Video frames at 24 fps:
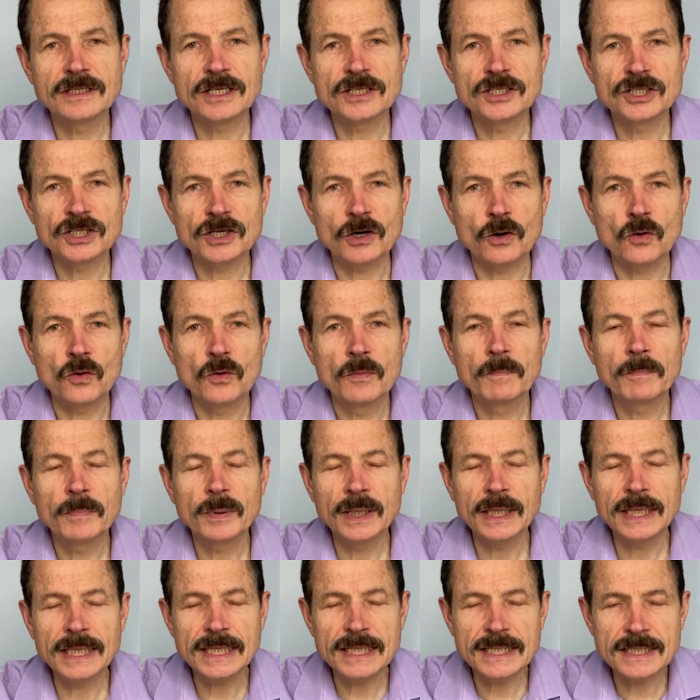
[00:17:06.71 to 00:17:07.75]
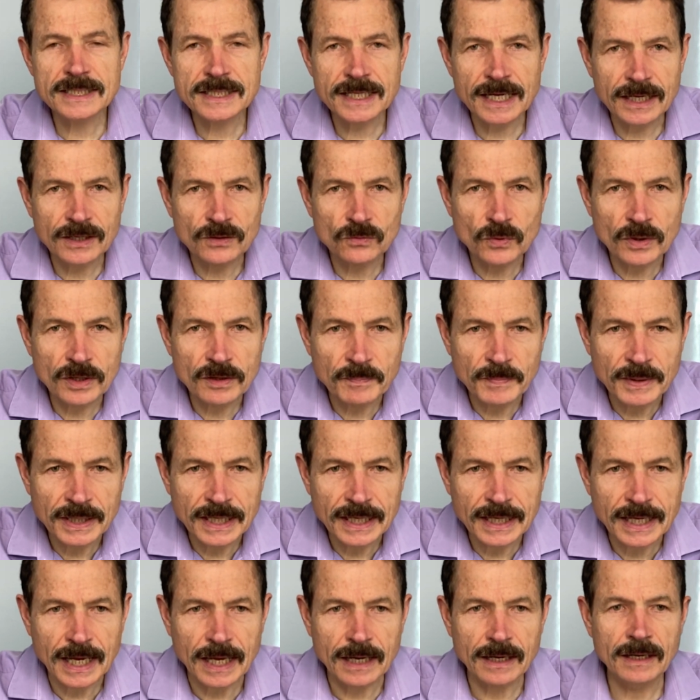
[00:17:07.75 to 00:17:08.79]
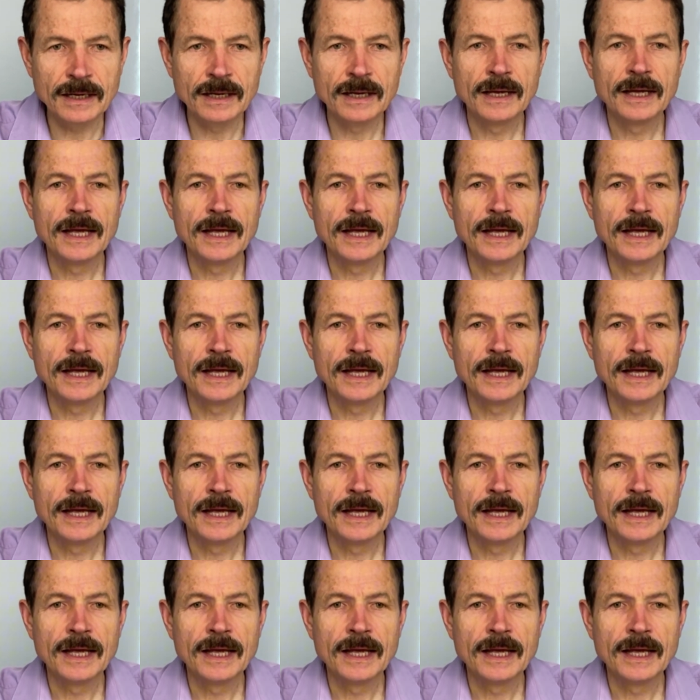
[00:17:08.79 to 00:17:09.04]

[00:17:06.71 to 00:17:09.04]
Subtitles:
show, please say it with me again.